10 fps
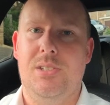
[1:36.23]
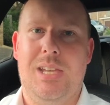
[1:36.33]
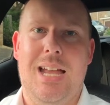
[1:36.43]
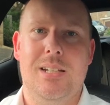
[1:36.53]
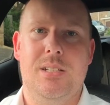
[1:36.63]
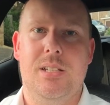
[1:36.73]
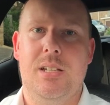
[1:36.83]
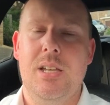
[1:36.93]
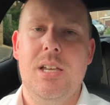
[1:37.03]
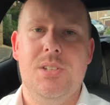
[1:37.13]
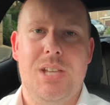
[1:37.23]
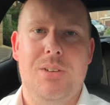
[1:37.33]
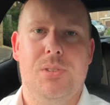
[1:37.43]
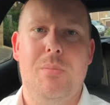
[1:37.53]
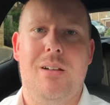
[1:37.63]
Canada,
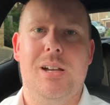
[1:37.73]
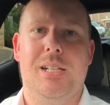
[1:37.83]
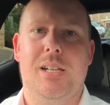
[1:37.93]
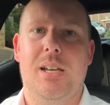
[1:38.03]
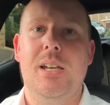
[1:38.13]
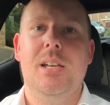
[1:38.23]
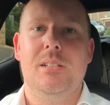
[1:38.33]
South America,